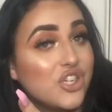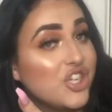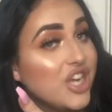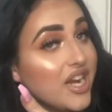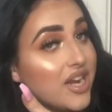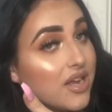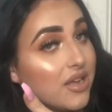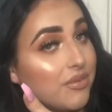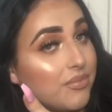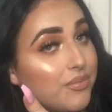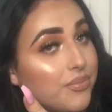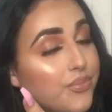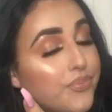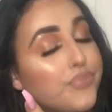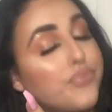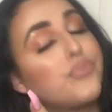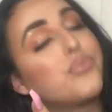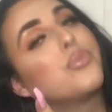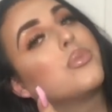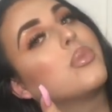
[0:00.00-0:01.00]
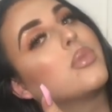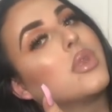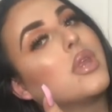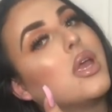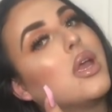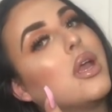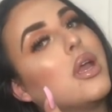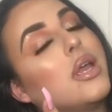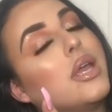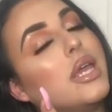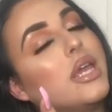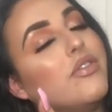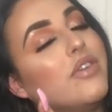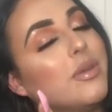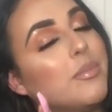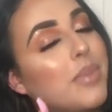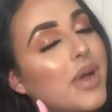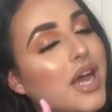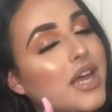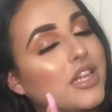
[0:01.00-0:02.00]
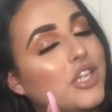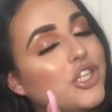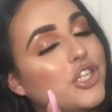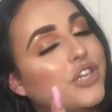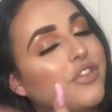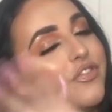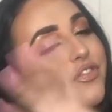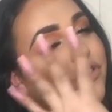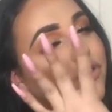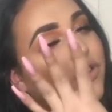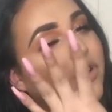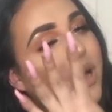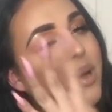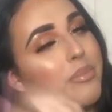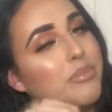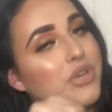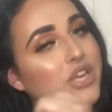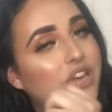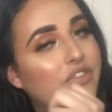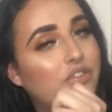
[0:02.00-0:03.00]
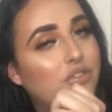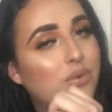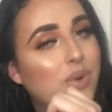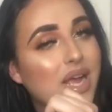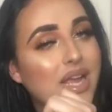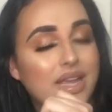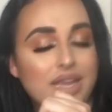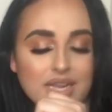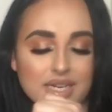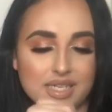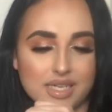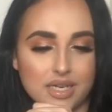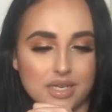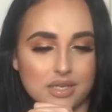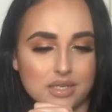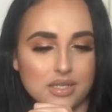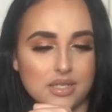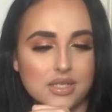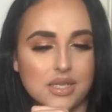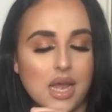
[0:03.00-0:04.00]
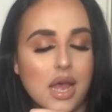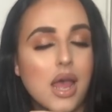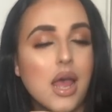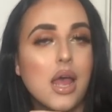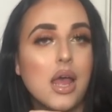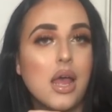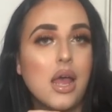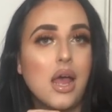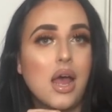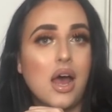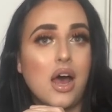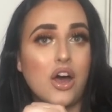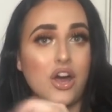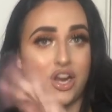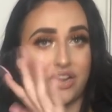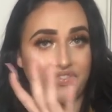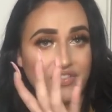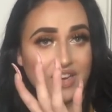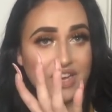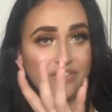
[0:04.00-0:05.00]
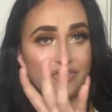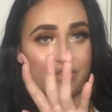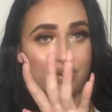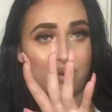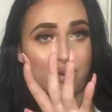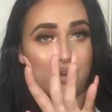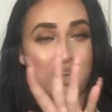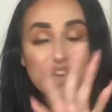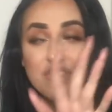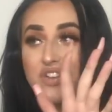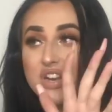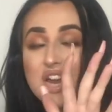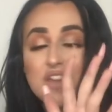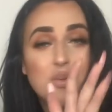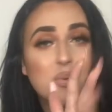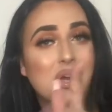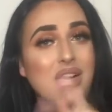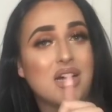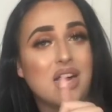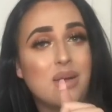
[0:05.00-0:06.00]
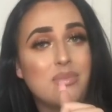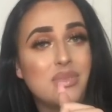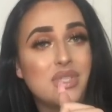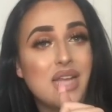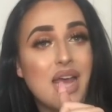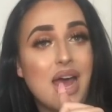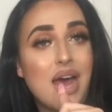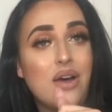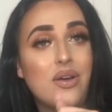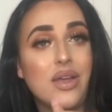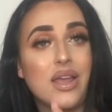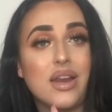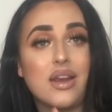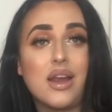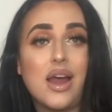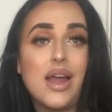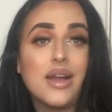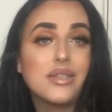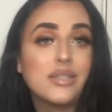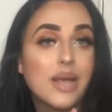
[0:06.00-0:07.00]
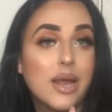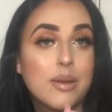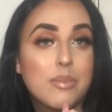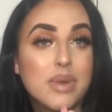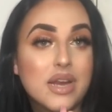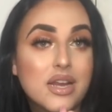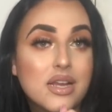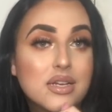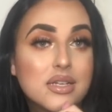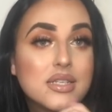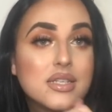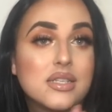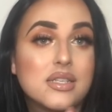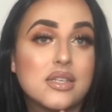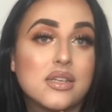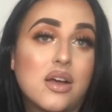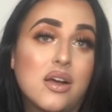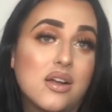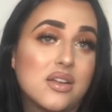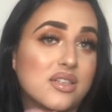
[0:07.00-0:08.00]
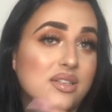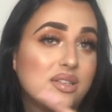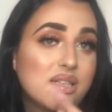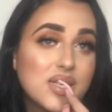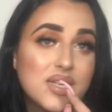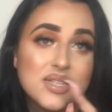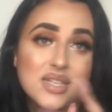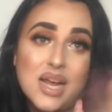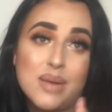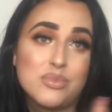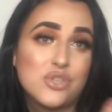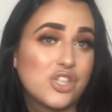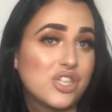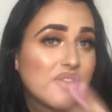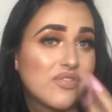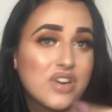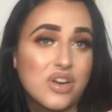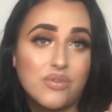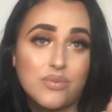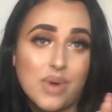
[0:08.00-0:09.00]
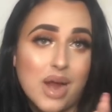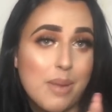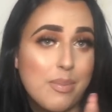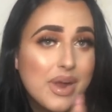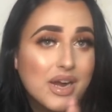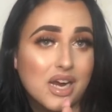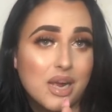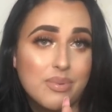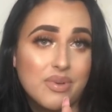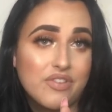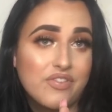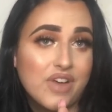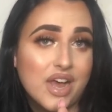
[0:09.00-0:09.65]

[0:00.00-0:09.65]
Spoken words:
Regina giving birth to 4 beautiful kittens. Hopefully 4. If another one comes out in like 10 minutes, oh sis, I'm shoving it right back up her